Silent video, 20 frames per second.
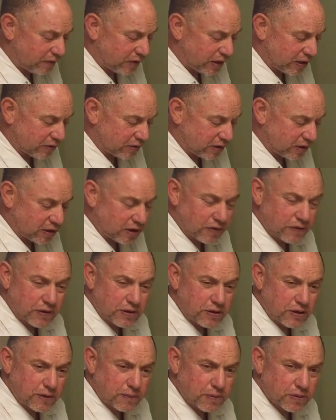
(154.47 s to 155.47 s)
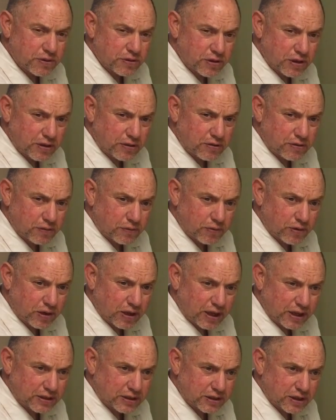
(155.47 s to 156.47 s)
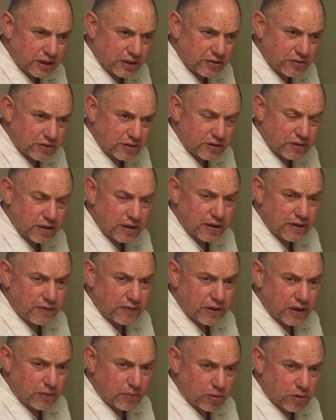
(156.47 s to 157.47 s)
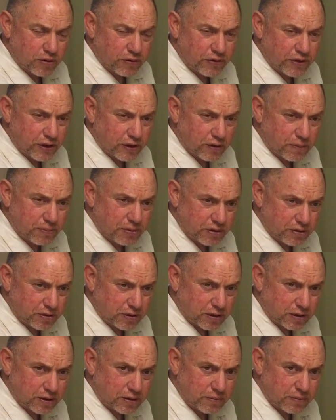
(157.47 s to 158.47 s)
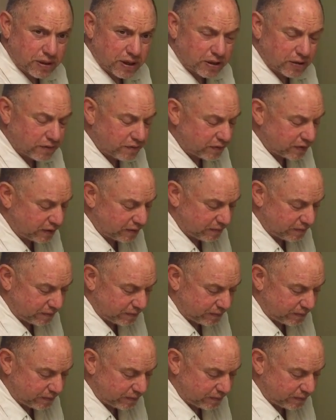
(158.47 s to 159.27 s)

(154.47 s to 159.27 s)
and it's going to give a deeper sense of relaxation and more therapeutic benefit.